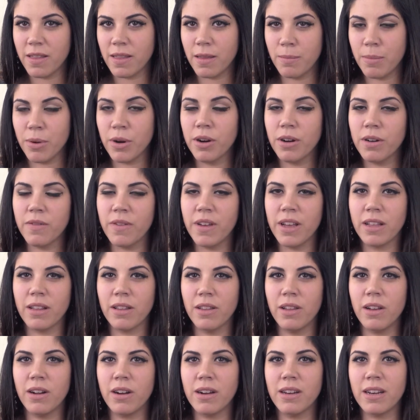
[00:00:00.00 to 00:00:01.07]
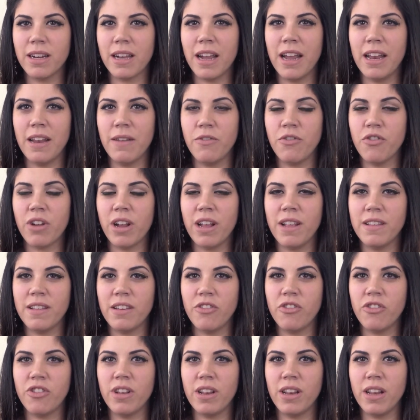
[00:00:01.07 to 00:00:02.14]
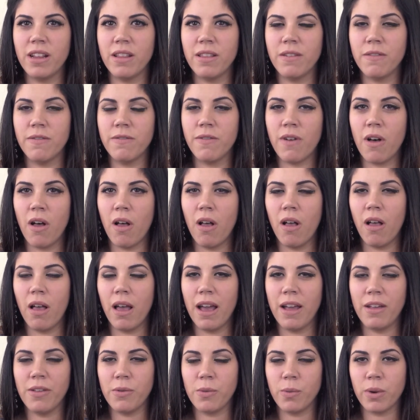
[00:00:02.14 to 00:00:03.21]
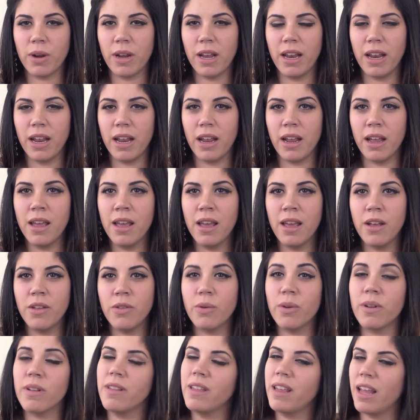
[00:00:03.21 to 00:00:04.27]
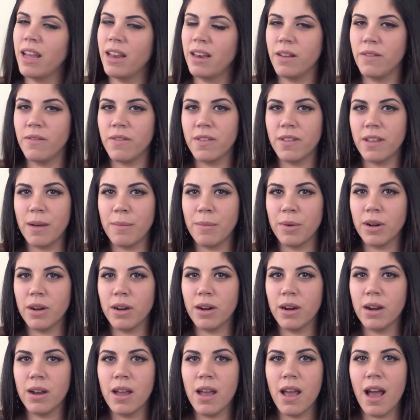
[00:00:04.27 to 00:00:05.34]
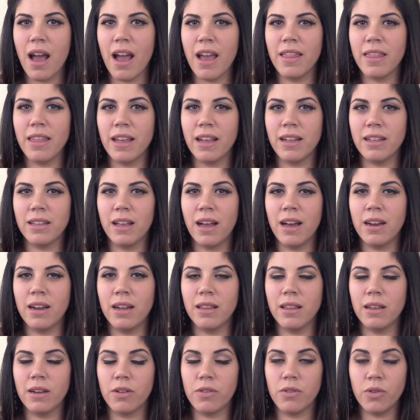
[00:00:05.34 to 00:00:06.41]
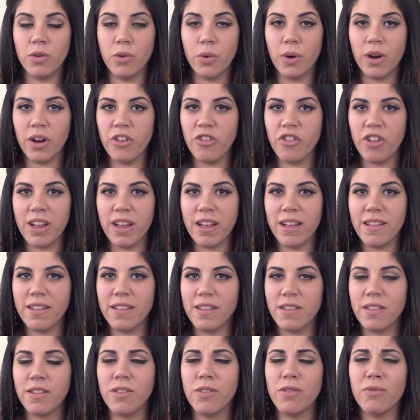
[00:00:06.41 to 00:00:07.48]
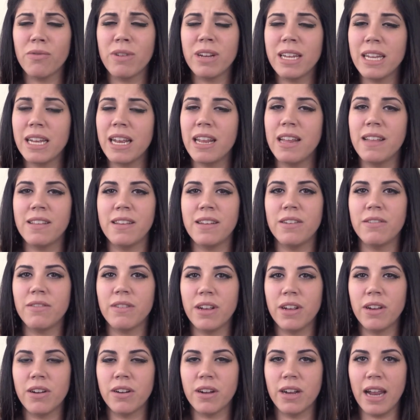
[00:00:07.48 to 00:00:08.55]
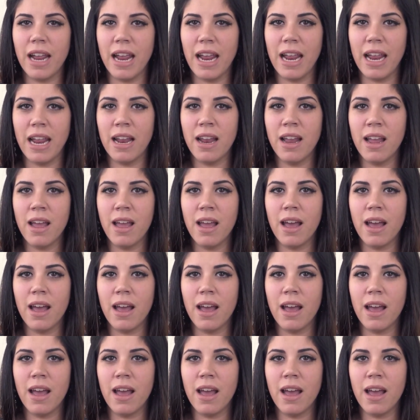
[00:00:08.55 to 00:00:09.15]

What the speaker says: the perfect look to kind of transition into fall as we're getting towards the end of summer. I think Lana looks gorgeous. This is really easy to recreate.